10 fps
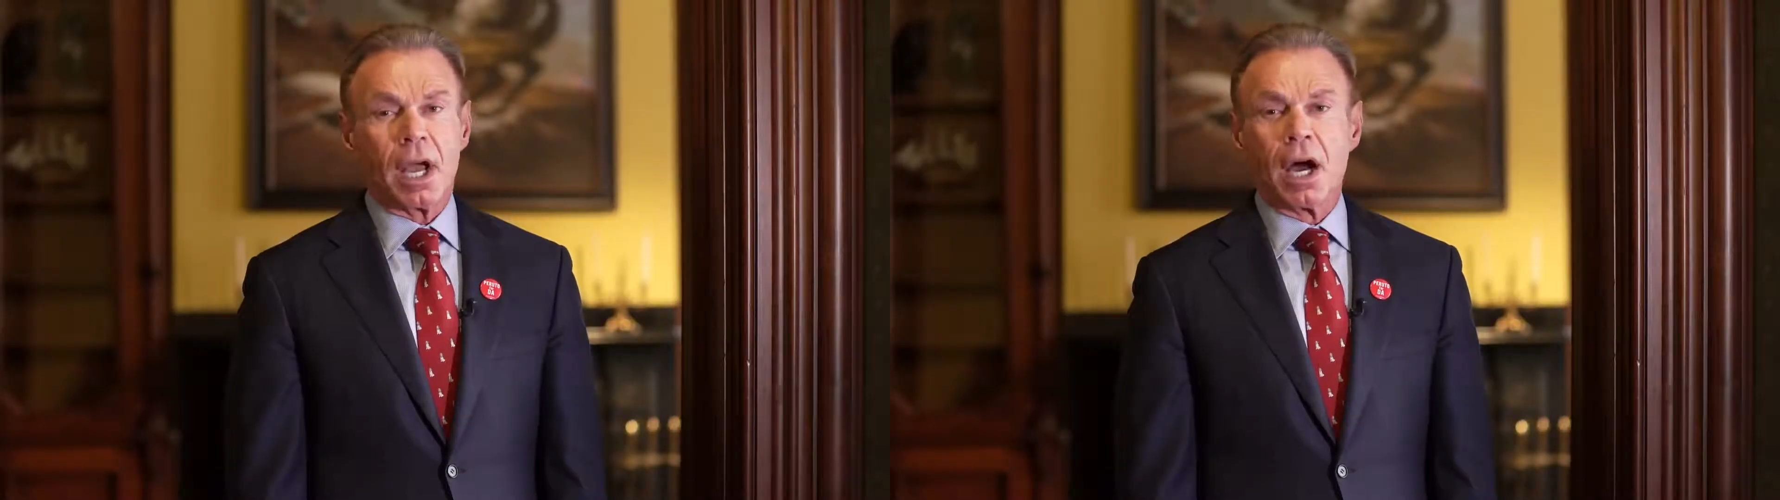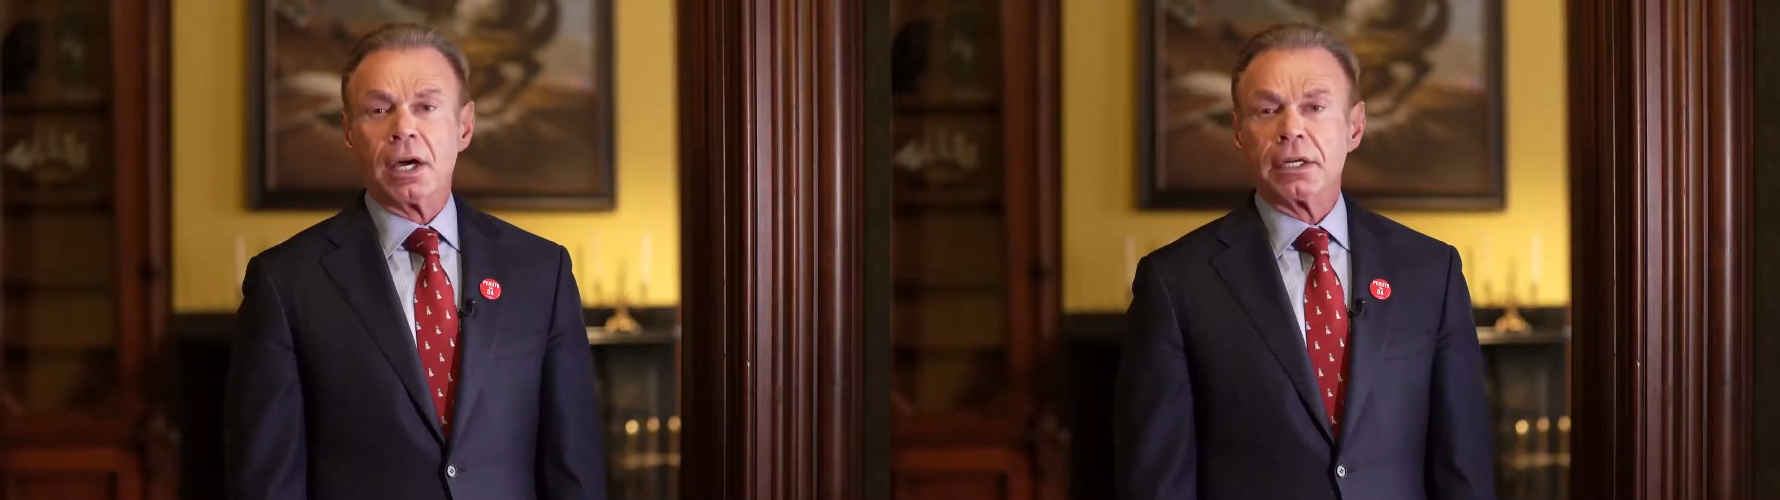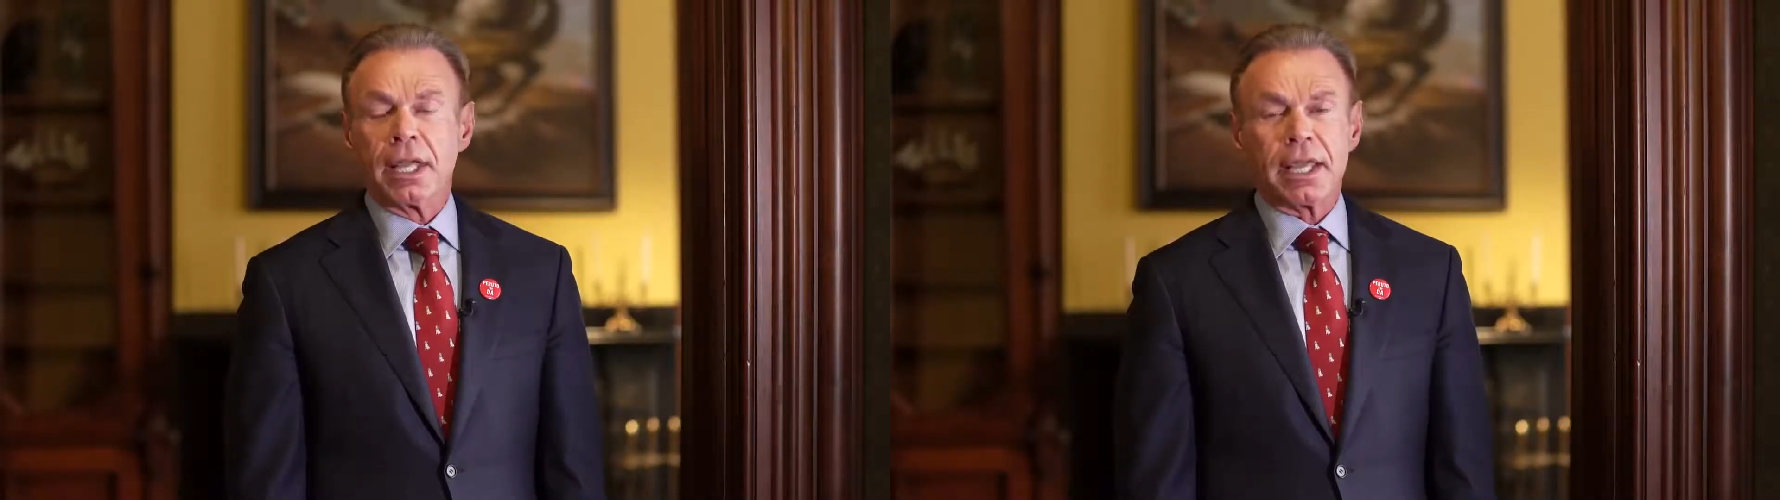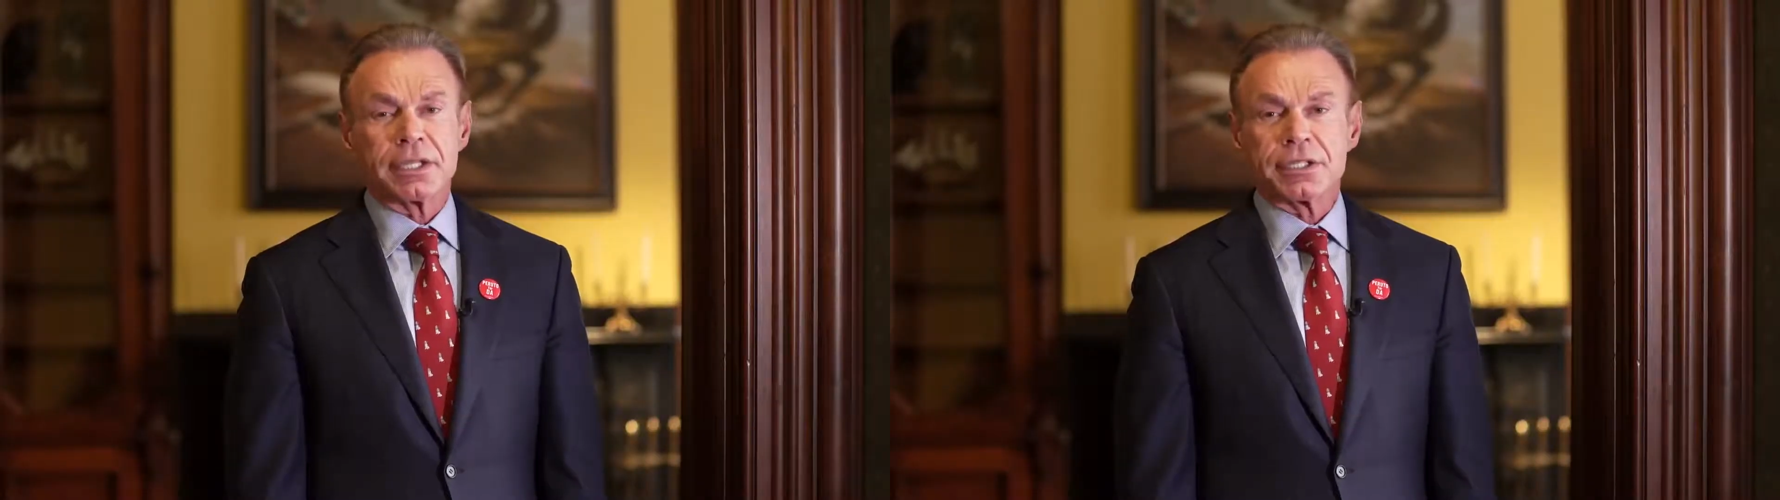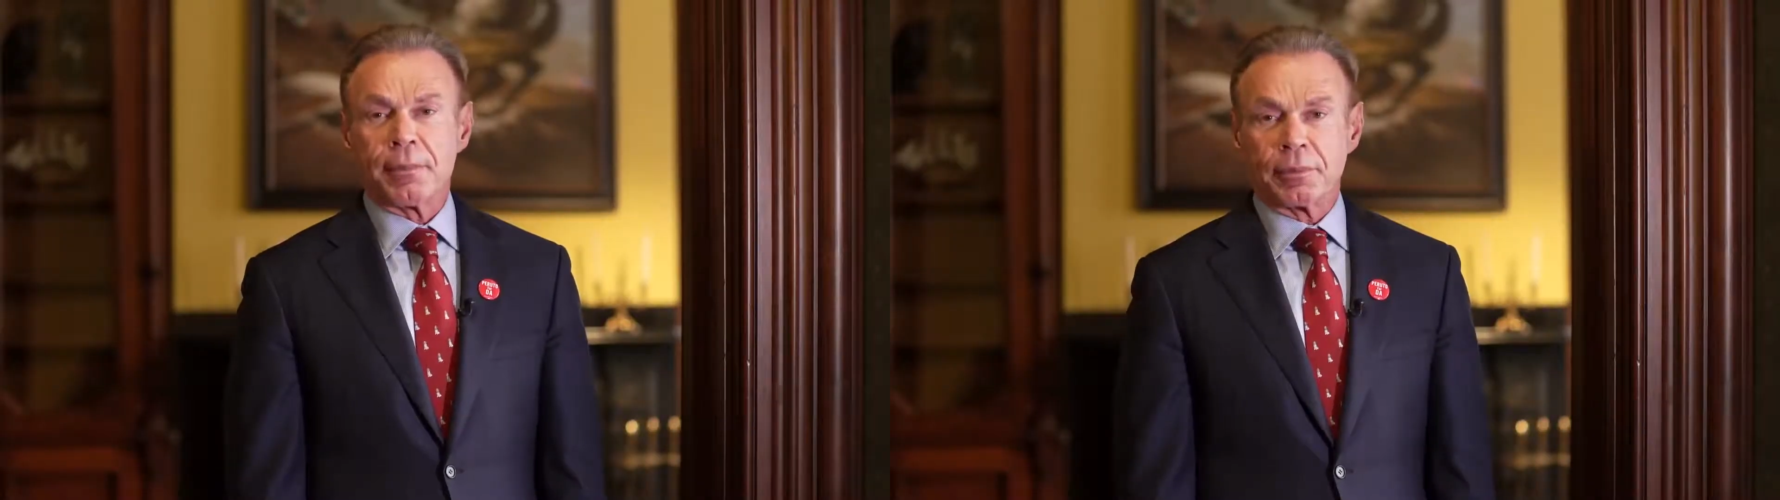
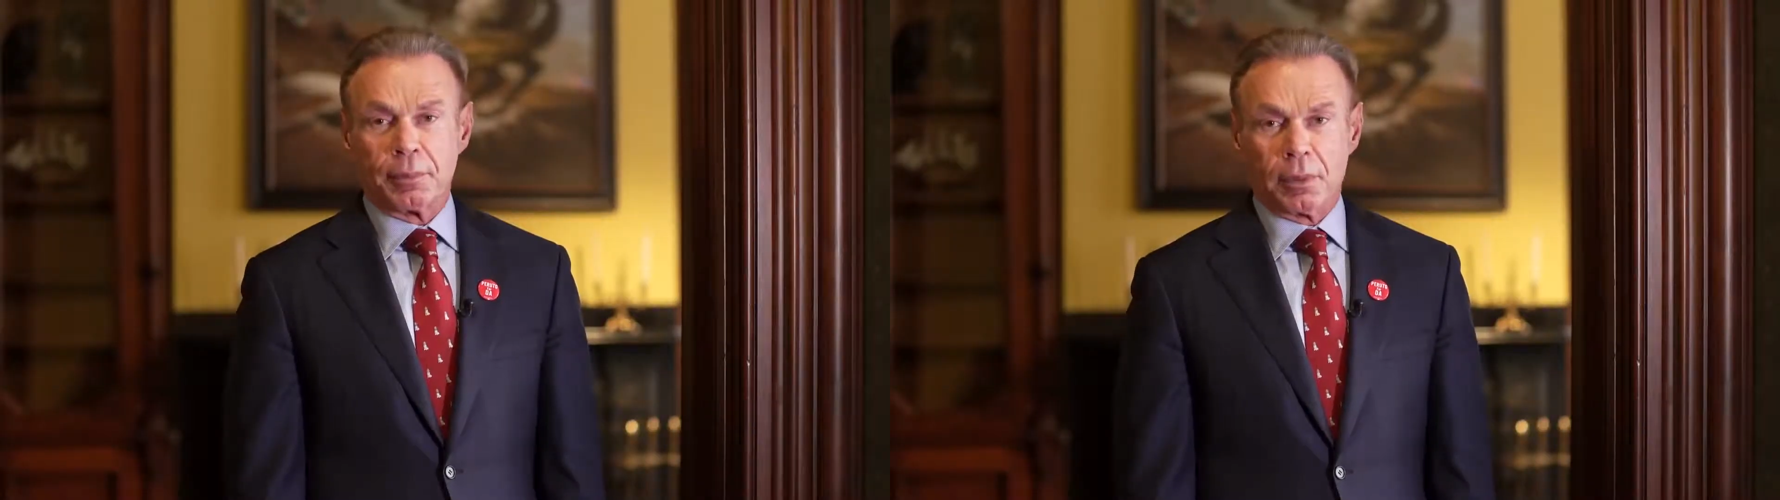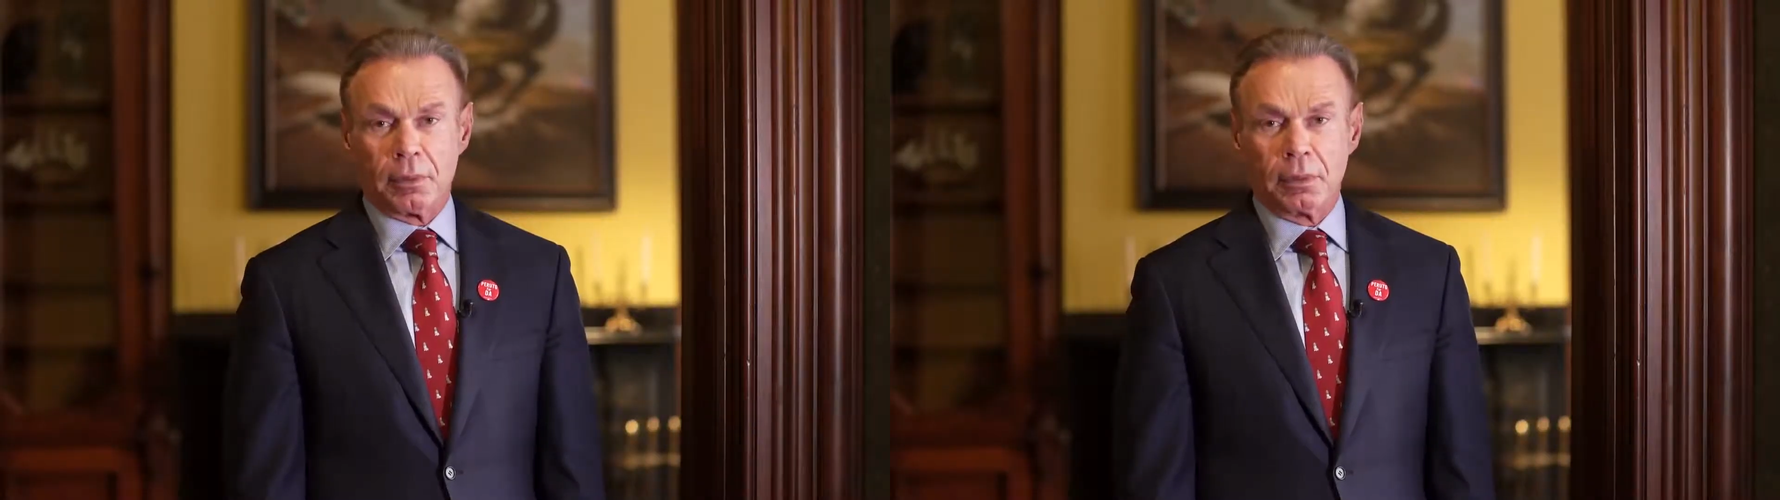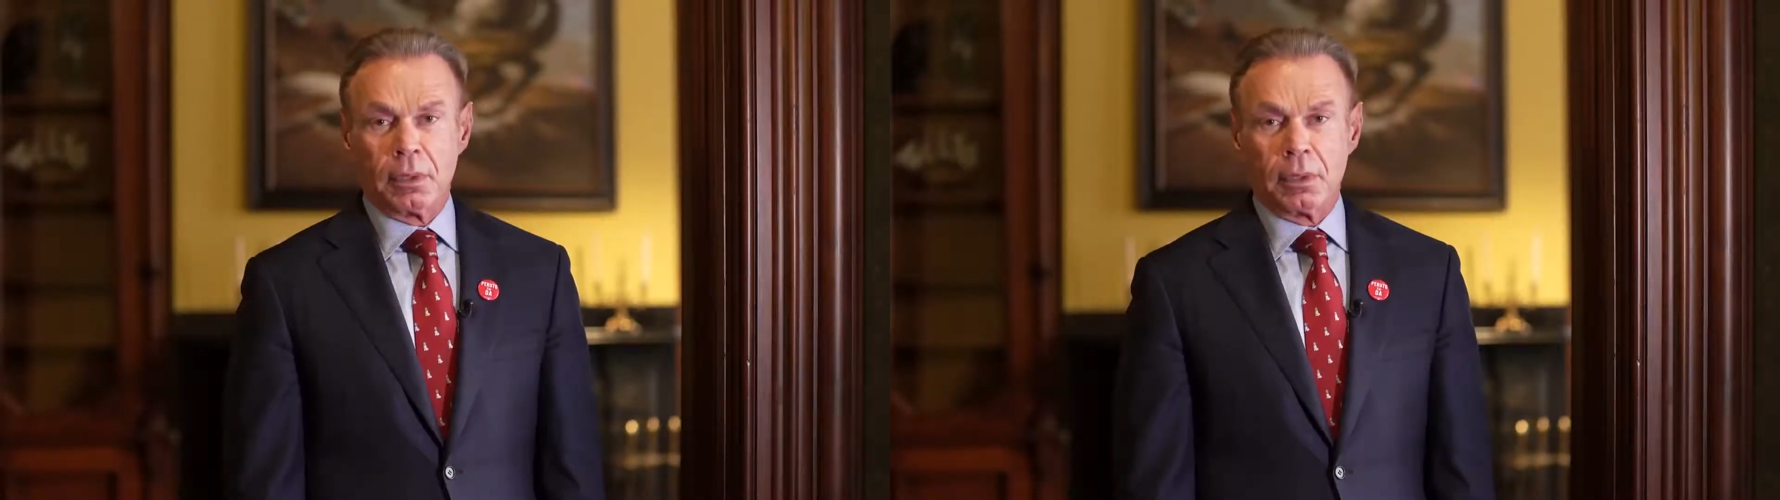unacceptable.